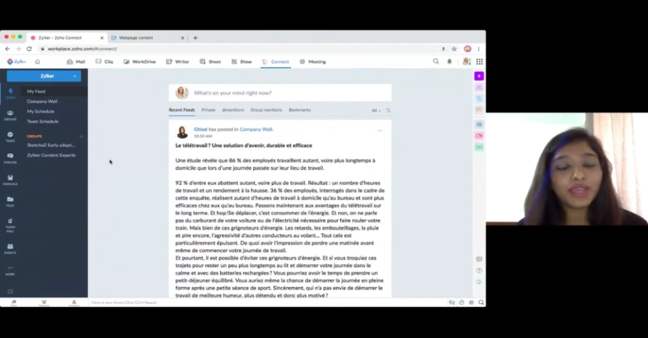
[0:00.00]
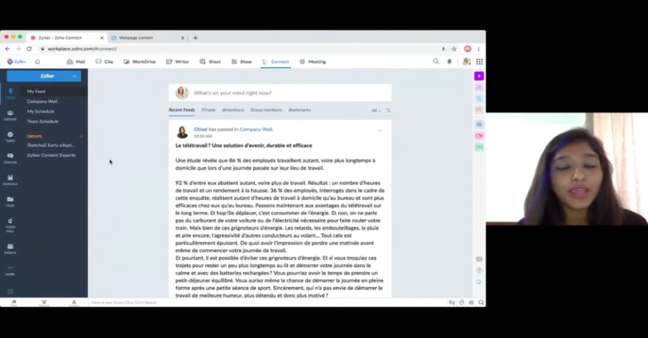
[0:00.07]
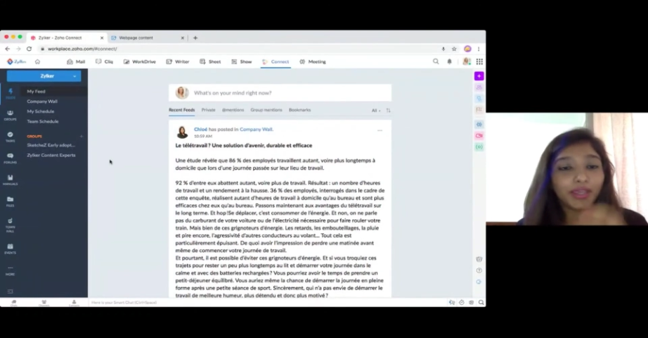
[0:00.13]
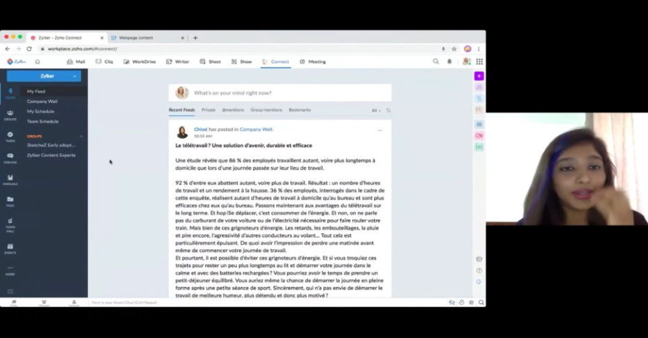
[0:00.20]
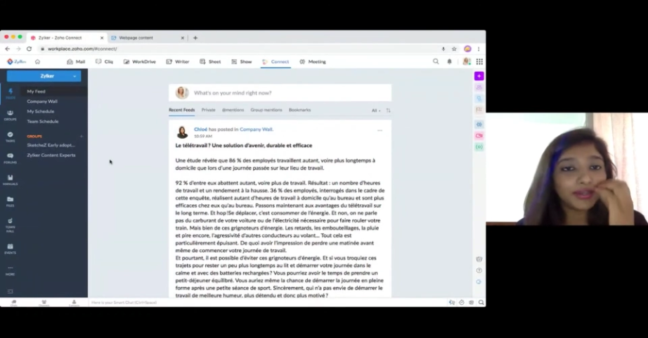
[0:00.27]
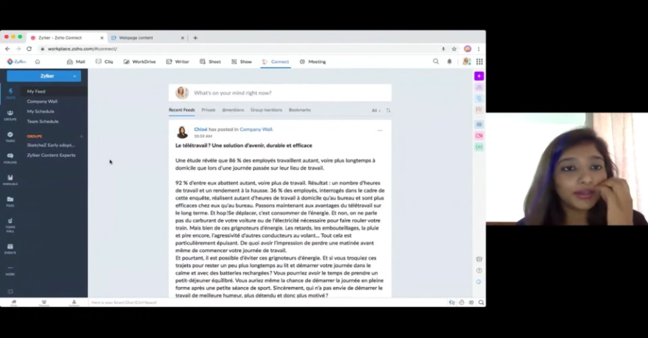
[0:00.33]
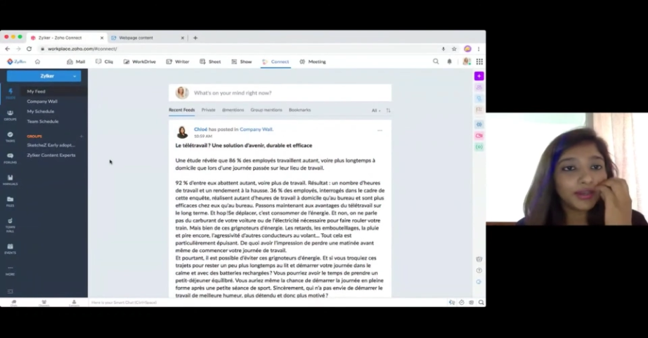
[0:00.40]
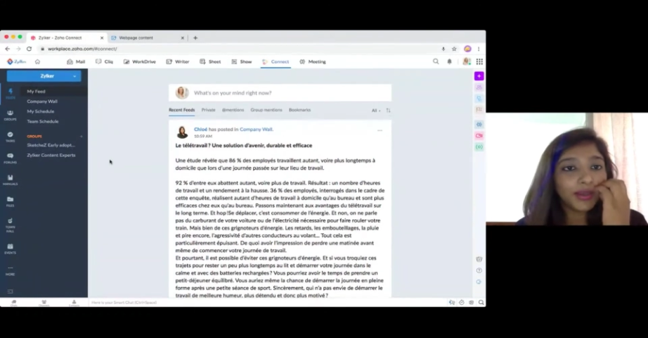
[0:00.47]

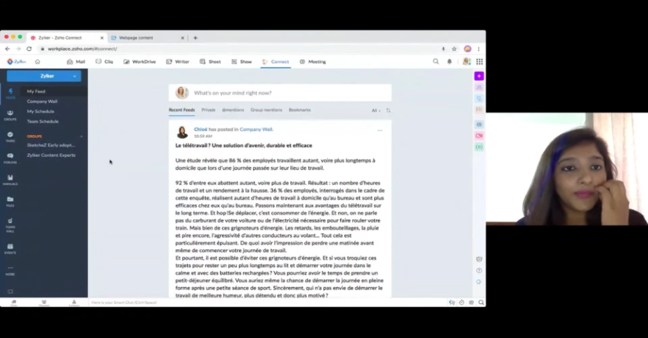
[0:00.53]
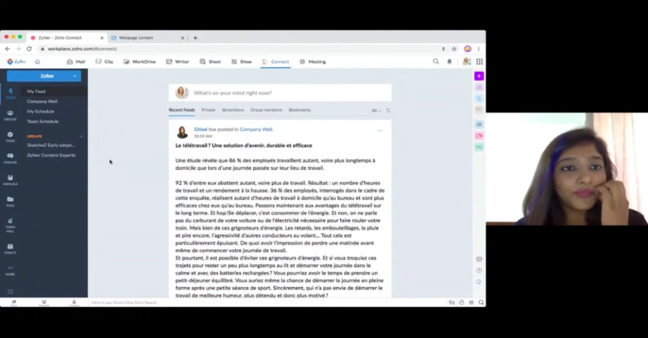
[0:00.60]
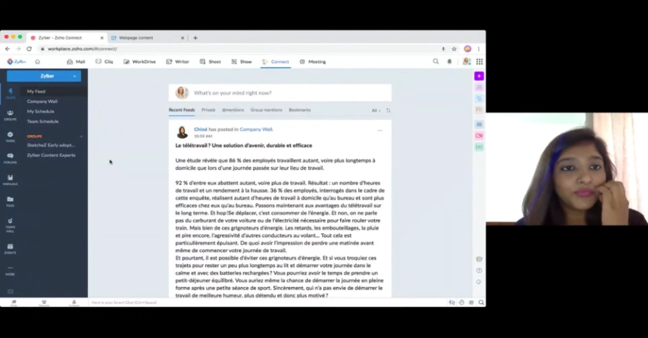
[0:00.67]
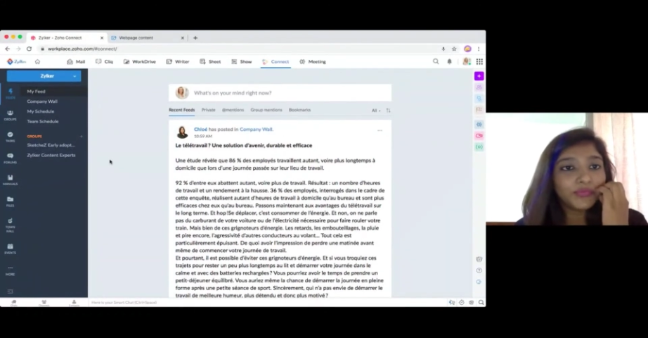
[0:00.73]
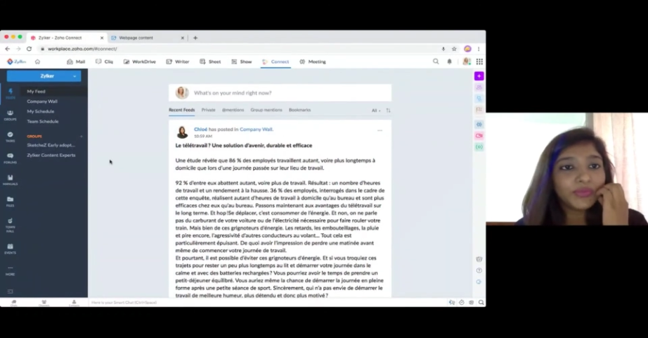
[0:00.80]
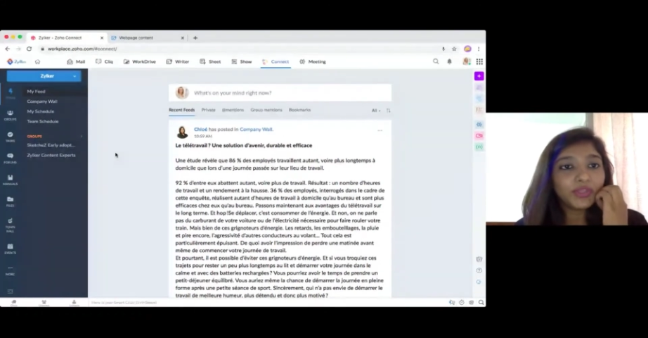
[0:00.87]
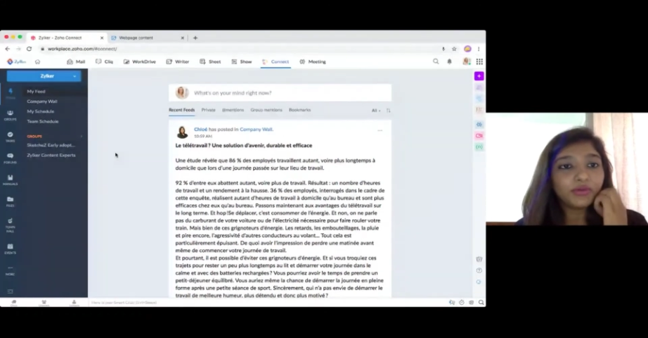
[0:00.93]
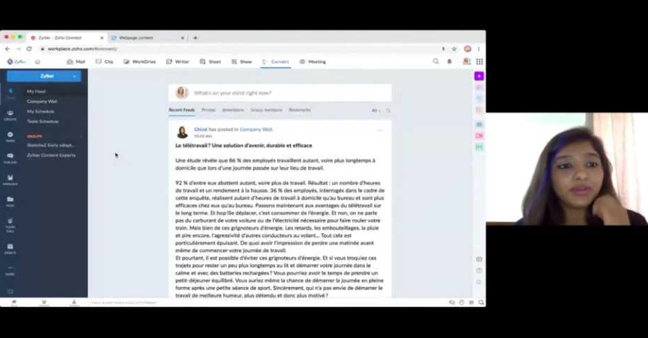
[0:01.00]
can
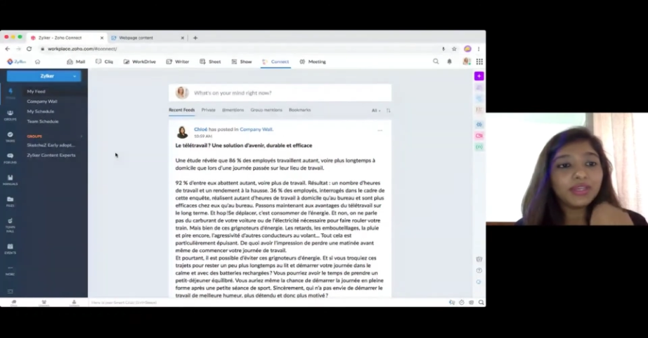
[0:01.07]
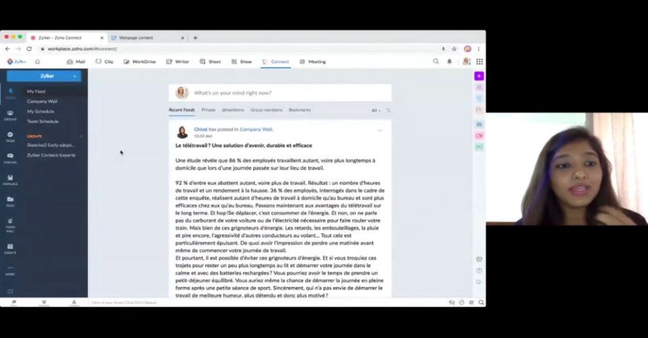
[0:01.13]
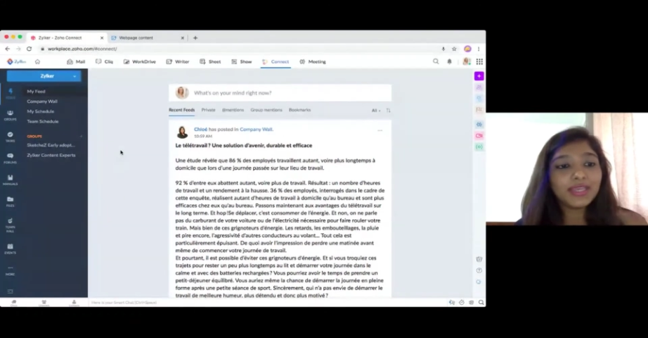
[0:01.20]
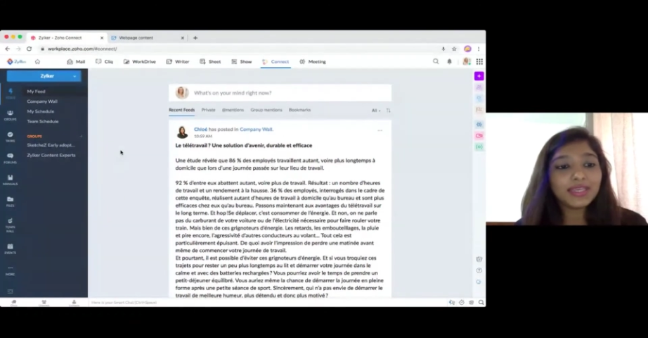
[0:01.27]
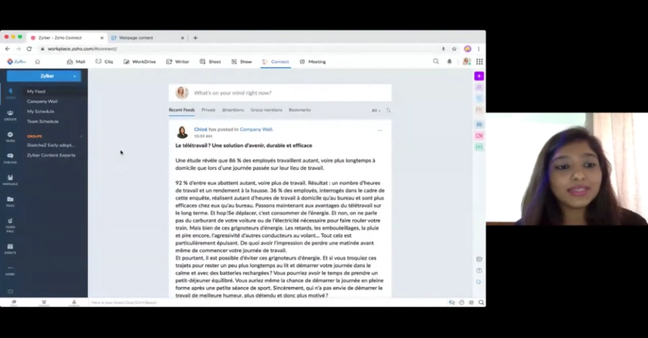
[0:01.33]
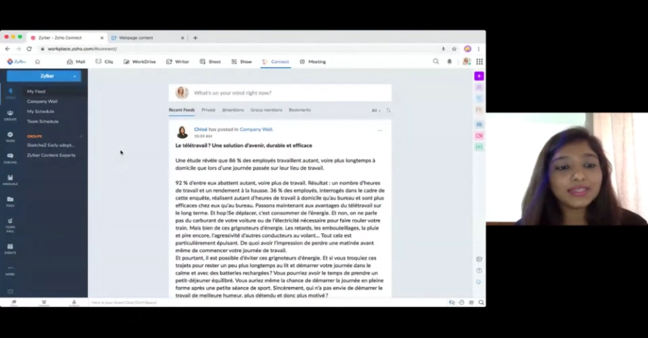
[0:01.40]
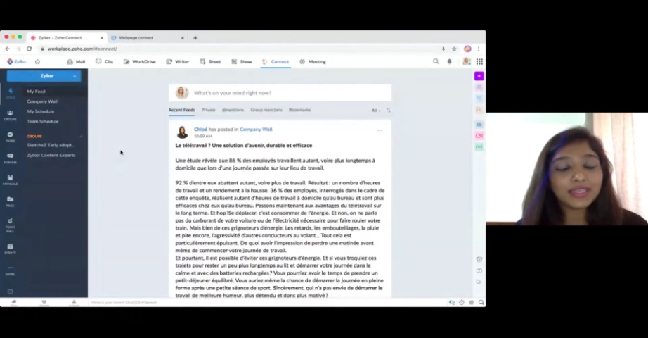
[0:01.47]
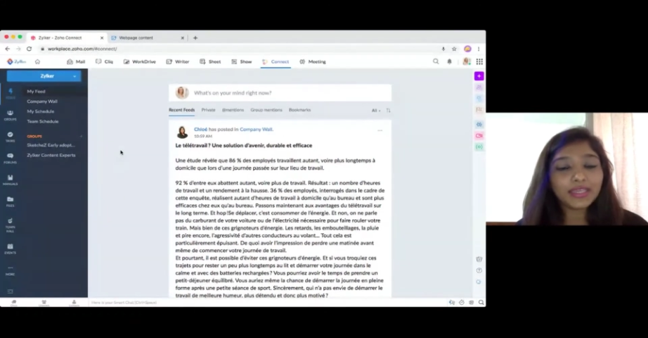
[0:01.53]

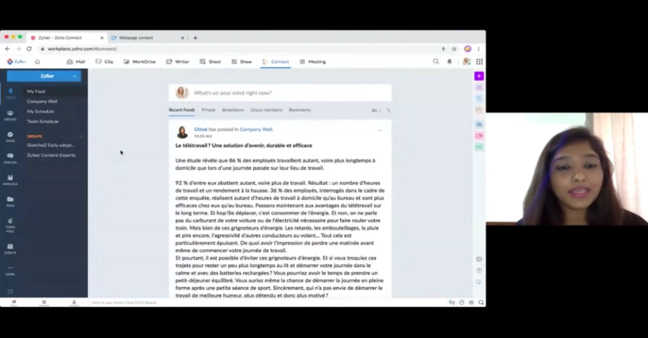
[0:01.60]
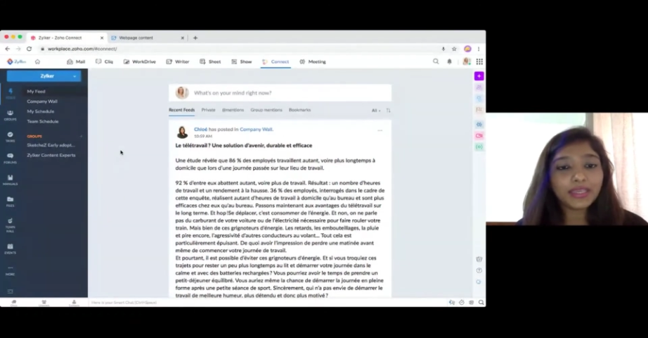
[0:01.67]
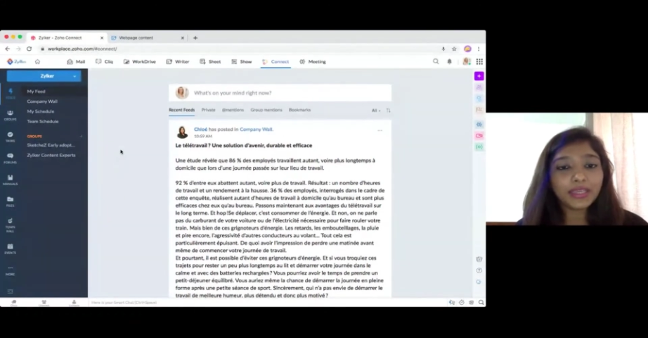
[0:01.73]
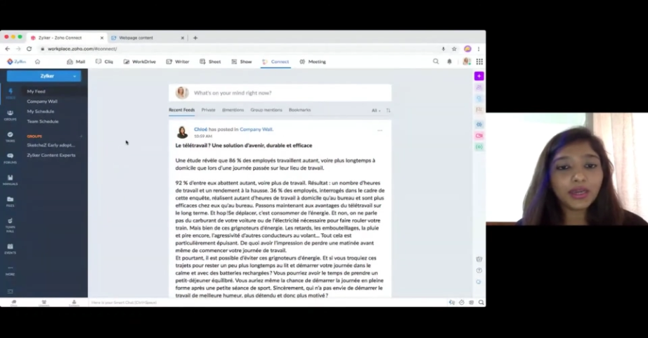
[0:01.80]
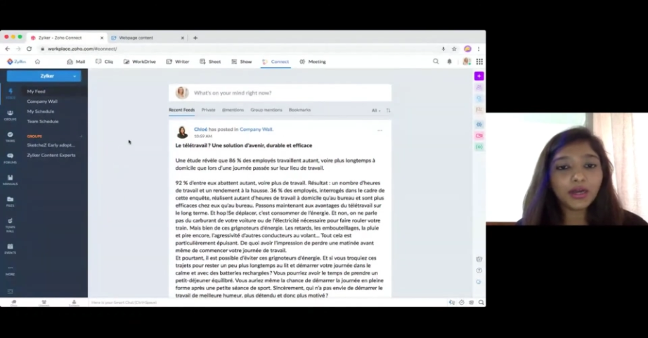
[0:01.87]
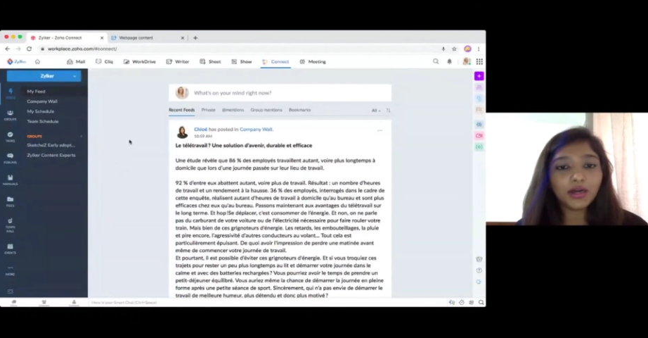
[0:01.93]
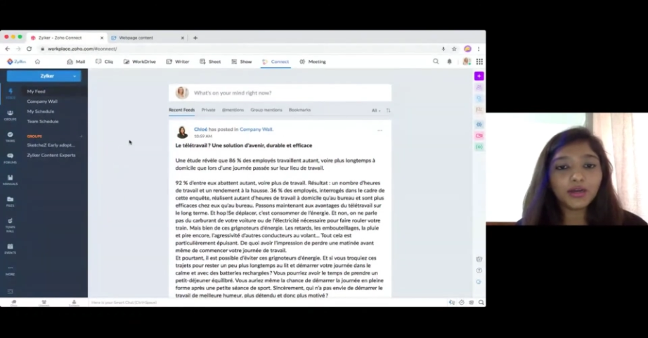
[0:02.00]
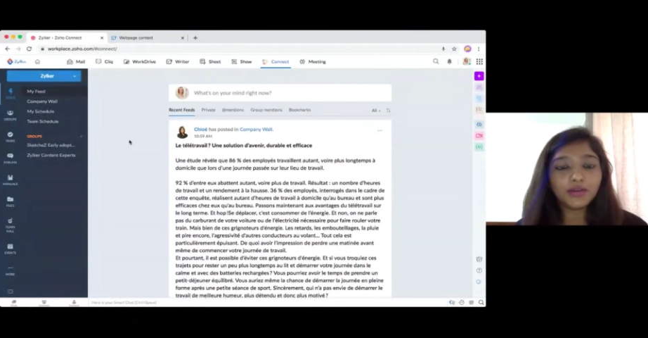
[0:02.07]
easily